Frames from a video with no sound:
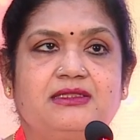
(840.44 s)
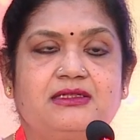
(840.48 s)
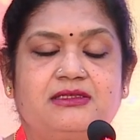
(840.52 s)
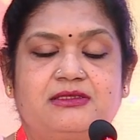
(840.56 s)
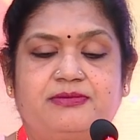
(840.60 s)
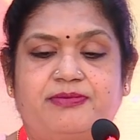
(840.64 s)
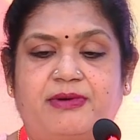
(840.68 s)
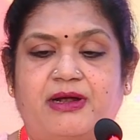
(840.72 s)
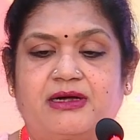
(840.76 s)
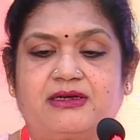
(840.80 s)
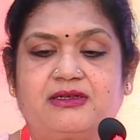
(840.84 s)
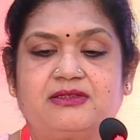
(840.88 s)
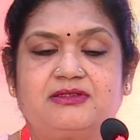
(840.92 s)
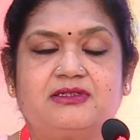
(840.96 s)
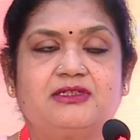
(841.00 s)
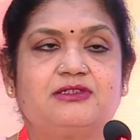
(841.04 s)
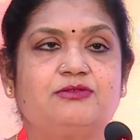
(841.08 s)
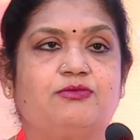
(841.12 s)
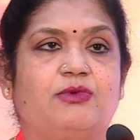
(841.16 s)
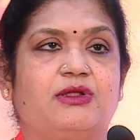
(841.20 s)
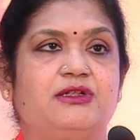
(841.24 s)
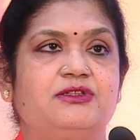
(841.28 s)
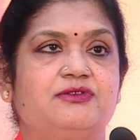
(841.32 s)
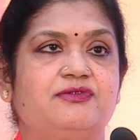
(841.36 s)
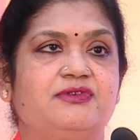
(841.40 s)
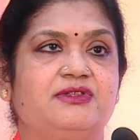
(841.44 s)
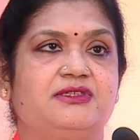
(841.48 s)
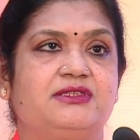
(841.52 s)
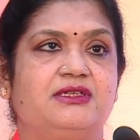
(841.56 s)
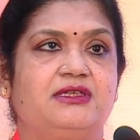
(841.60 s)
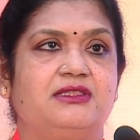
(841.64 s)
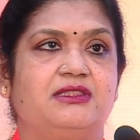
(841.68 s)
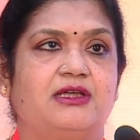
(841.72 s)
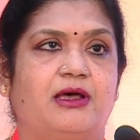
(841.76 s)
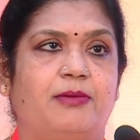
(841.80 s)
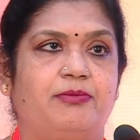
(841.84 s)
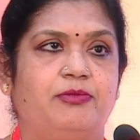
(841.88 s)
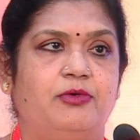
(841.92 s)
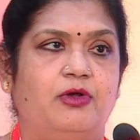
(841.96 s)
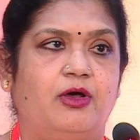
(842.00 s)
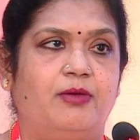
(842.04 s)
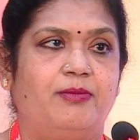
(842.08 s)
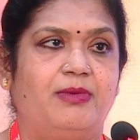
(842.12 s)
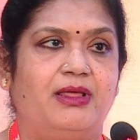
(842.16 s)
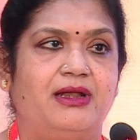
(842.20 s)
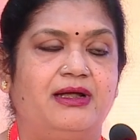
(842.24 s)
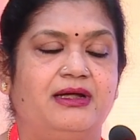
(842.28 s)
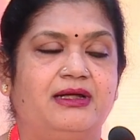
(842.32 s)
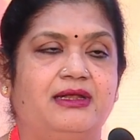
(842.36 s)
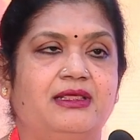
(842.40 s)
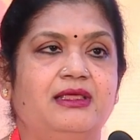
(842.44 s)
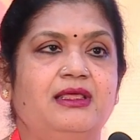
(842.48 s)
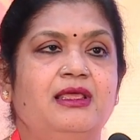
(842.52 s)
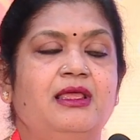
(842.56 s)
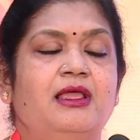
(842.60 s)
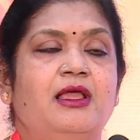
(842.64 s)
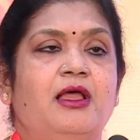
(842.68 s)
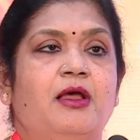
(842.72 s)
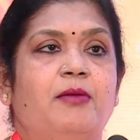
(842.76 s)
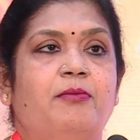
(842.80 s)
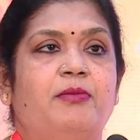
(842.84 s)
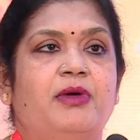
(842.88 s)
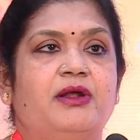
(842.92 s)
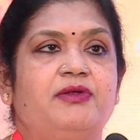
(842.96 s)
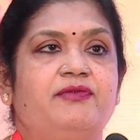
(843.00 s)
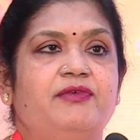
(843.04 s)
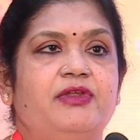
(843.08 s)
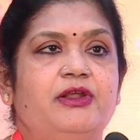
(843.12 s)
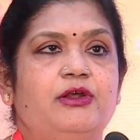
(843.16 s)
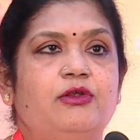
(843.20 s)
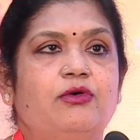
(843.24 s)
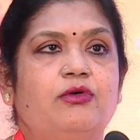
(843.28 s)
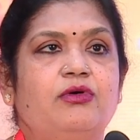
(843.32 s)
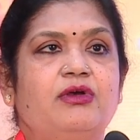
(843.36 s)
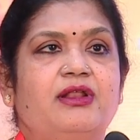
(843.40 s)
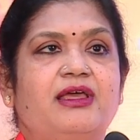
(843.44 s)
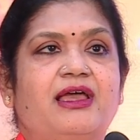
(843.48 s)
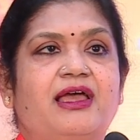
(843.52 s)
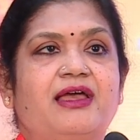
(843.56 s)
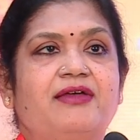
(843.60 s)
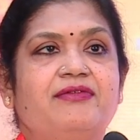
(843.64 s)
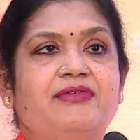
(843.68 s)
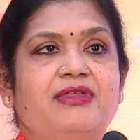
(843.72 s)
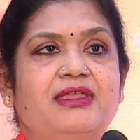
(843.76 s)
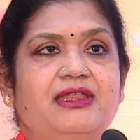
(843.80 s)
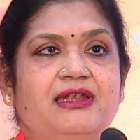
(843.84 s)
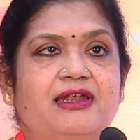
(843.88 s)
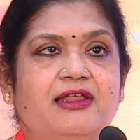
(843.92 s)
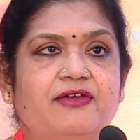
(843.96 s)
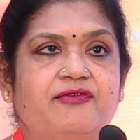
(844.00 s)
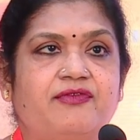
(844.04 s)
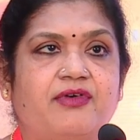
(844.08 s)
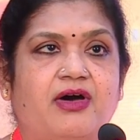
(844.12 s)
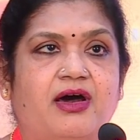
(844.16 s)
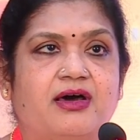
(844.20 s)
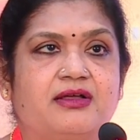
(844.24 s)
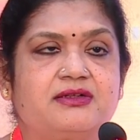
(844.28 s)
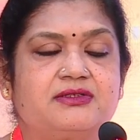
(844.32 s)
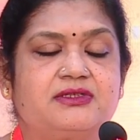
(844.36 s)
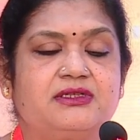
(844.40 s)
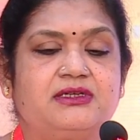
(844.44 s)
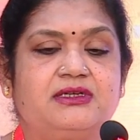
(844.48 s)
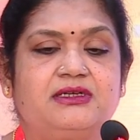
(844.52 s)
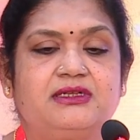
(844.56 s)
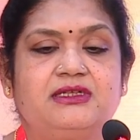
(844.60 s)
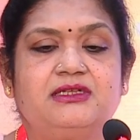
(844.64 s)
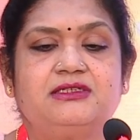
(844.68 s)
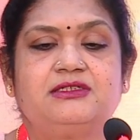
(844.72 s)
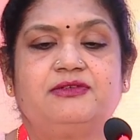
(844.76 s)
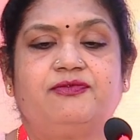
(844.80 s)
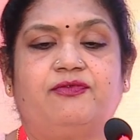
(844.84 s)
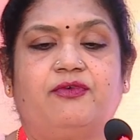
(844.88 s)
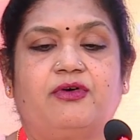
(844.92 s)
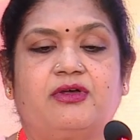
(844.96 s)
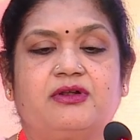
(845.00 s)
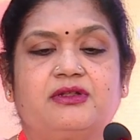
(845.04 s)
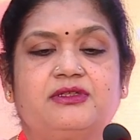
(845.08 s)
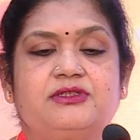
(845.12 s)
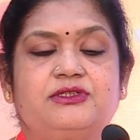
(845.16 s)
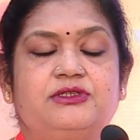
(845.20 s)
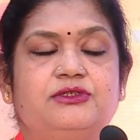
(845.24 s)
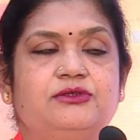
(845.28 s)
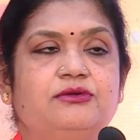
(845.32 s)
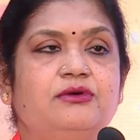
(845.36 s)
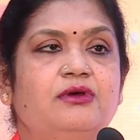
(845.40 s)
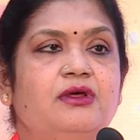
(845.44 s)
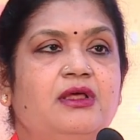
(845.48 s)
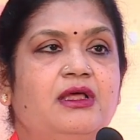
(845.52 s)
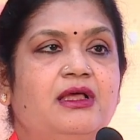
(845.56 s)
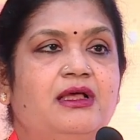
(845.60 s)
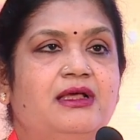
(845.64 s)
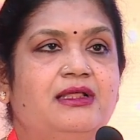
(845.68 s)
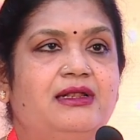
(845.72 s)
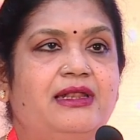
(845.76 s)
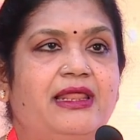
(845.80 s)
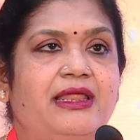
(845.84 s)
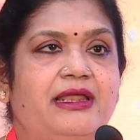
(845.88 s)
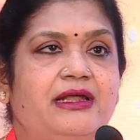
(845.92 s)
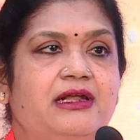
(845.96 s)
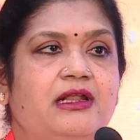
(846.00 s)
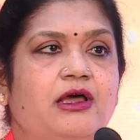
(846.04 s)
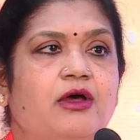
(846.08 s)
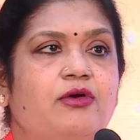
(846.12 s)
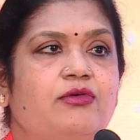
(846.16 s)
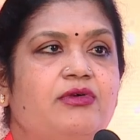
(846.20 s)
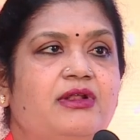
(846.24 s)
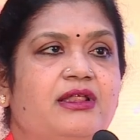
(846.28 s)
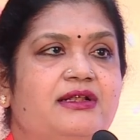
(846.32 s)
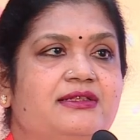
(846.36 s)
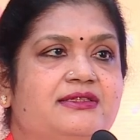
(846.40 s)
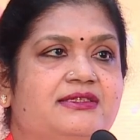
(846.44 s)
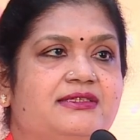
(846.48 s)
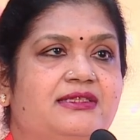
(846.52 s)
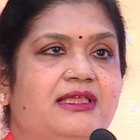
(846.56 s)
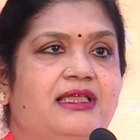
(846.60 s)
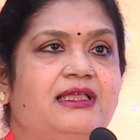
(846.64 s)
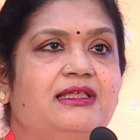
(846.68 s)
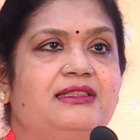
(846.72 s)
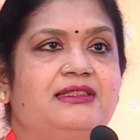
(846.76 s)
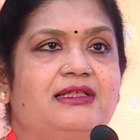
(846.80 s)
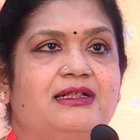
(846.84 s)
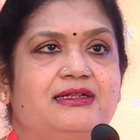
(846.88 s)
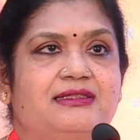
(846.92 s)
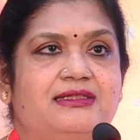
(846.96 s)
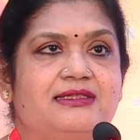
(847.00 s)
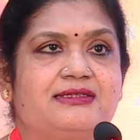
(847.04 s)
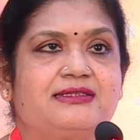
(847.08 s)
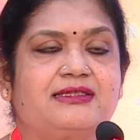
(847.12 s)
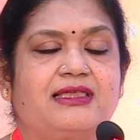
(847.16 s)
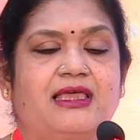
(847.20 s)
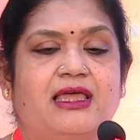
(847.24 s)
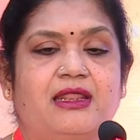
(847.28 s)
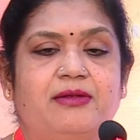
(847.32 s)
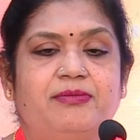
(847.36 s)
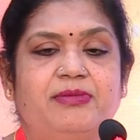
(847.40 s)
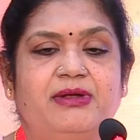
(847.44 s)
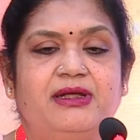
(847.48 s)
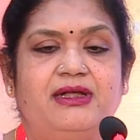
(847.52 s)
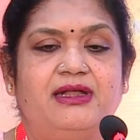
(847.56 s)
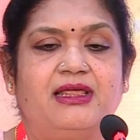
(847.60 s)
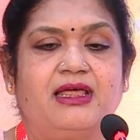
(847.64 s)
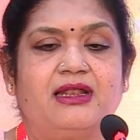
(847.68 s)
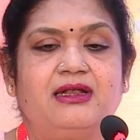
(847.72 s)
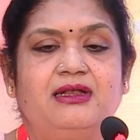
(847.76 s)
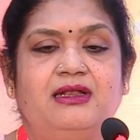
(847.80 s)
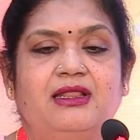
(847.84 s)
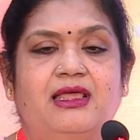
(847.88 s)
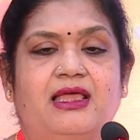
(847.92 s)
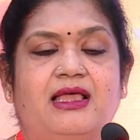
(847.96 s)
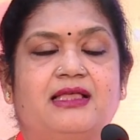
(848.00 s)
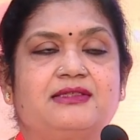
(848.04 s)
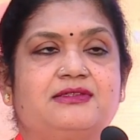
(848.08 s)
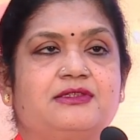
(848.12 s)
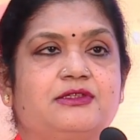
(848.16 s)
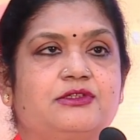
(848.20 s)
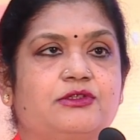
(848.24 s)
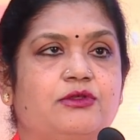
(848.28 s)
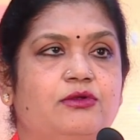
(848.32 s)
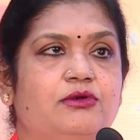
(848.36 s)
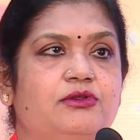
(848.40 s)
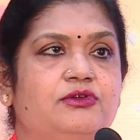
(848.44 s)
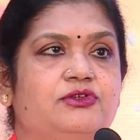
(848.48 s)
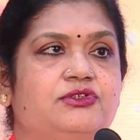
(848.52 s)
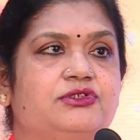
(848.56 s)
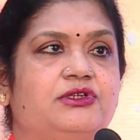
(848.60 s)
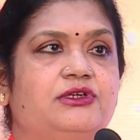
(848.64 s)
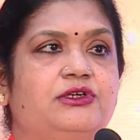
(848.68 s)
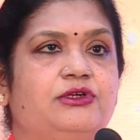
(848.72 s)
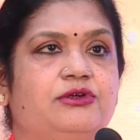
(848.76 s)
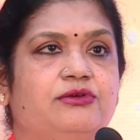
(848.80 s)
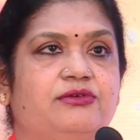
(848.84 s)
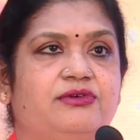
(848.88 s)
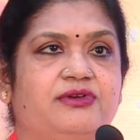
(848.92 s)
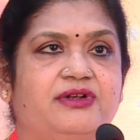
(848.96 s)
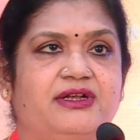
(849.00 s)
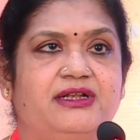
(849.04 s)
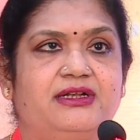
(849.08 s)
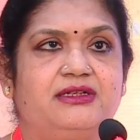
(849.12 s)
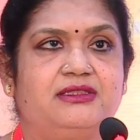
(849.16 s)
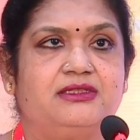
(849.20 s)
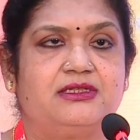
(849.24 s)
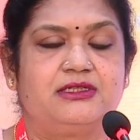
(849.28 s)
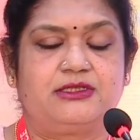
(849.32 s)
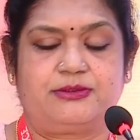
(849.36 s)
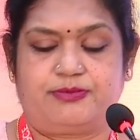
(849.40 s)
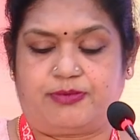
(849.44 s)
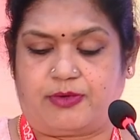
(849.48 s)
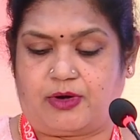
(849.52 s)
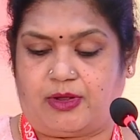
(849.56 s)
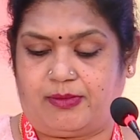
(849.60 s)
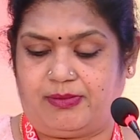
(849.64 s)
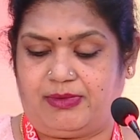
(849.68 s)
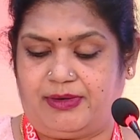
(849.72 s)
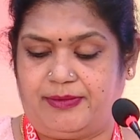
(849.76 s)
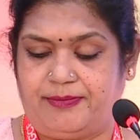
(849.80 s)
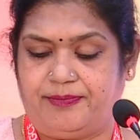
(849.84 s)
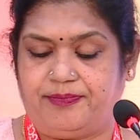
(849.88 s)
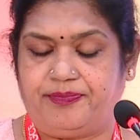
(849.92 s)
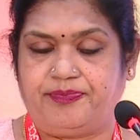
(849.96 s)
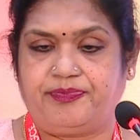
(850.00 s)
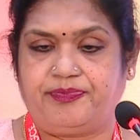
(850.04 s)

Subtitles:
these practices once we see the abnormality, but we don't have enough RCTs for us to lay down and say that this can be done as a solution to treat this problem.